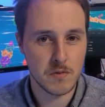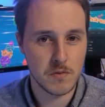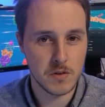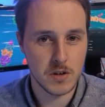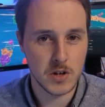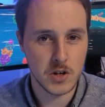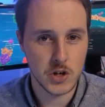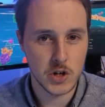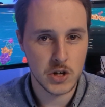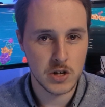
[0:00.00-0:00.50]
of
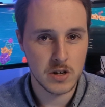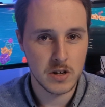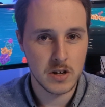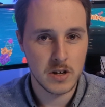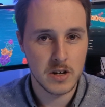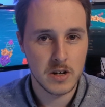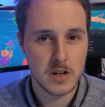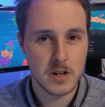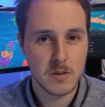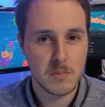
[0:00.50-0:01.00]
fish,
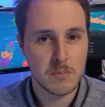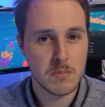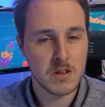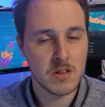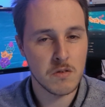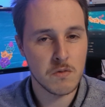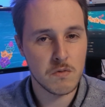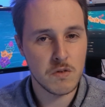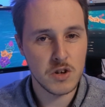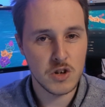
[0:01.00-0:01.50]
but
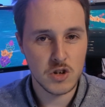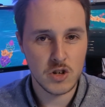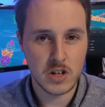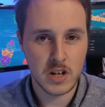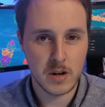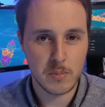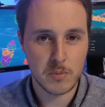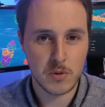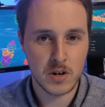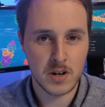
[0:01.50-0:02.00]
the visual
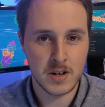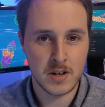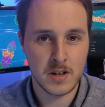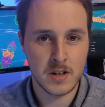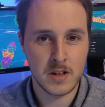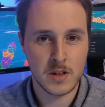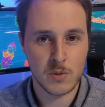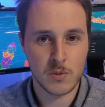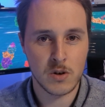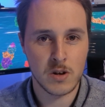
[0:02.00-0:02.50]
upgrade
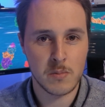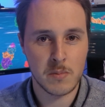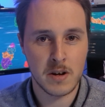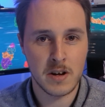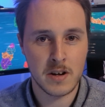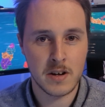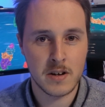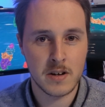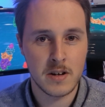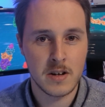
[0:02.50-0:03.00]
in the
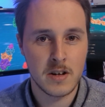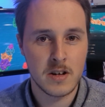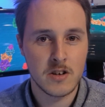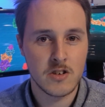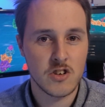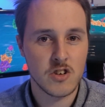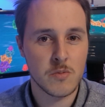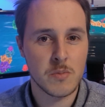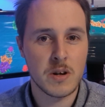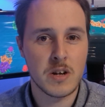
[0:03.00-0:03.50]
remake
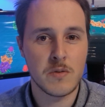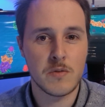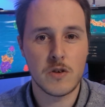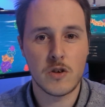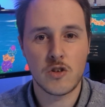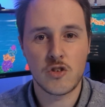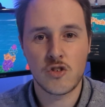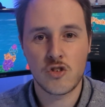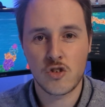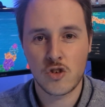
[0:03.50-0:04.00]
just made it
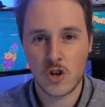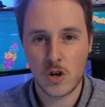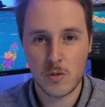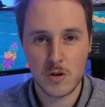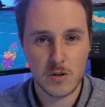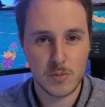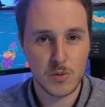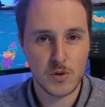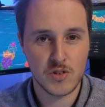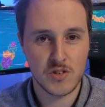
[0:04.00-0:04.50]
feel so
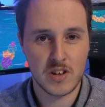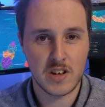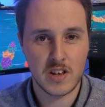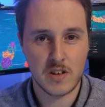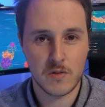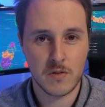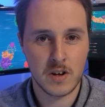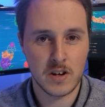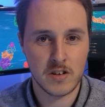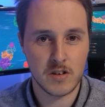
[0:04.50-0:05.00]
much more
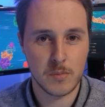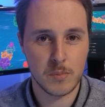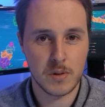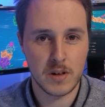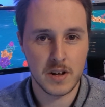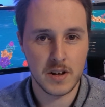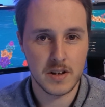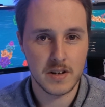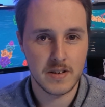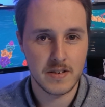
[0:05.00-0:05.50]
satisfying to
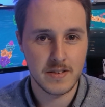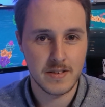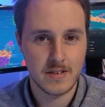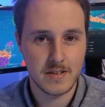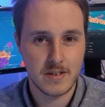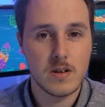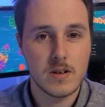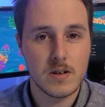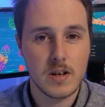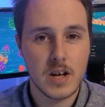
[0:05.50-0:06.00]
play.
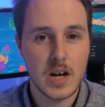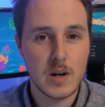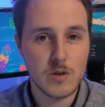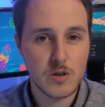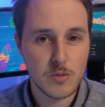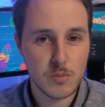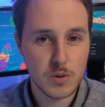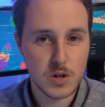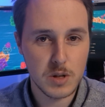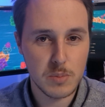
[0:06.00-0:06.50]
I
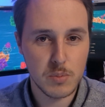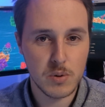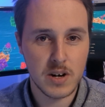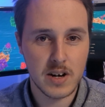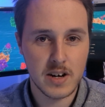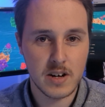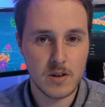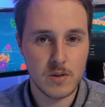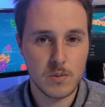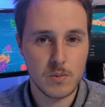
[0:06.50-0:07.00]
was pretty
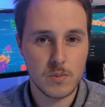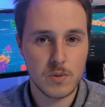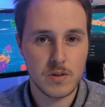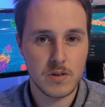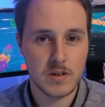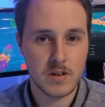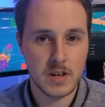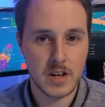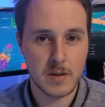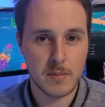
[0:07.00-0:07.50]
proud with
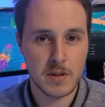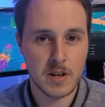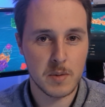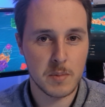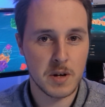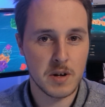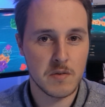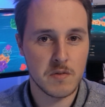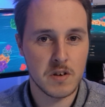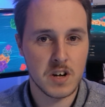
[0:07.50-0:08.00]
the game that I
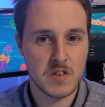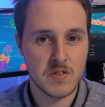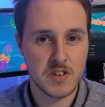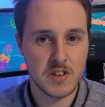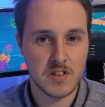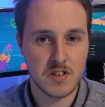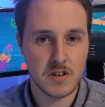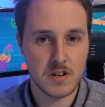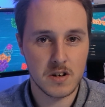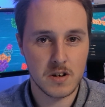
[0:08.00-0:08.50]
made 5
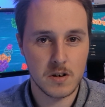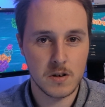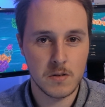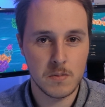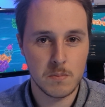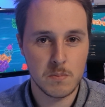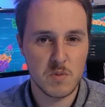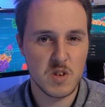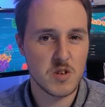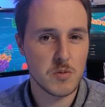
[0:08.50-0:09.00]
years ago,
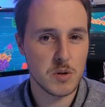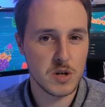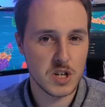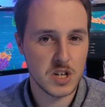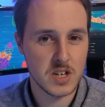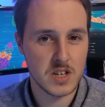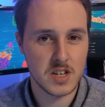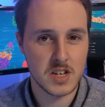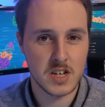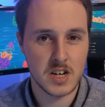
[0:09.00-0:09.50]

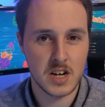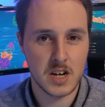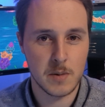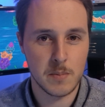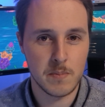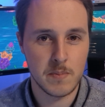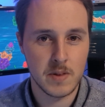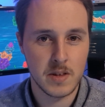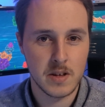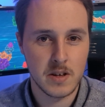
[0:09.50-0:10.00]
especially at the
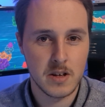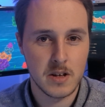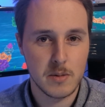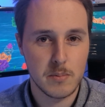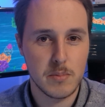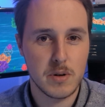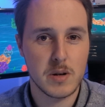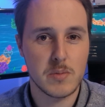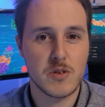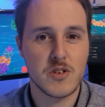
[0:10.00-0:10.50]
time,
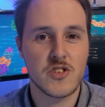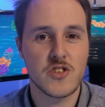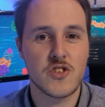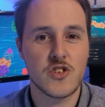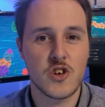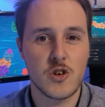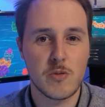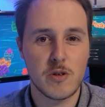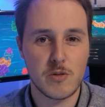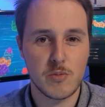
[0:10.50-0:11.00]
but I'm just
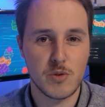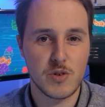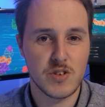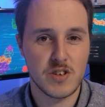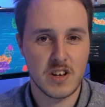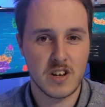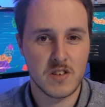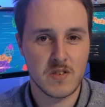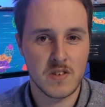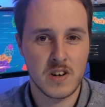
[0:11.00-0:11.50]
so much more
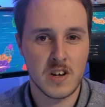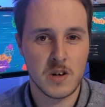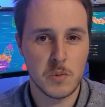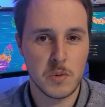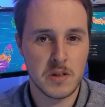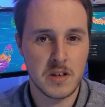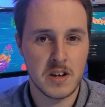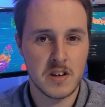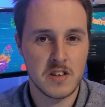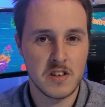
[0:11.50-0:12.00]
satisfied
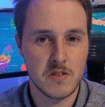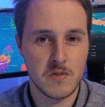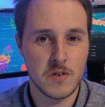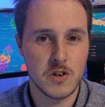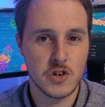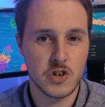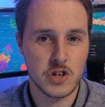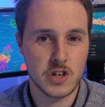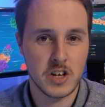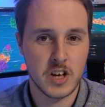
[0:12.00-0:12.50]
with how this
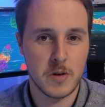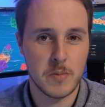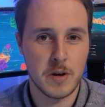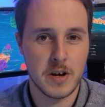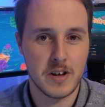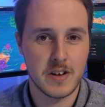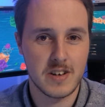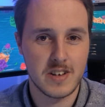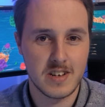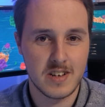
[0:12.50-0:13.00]
version came
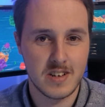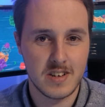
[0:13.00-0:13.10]
out.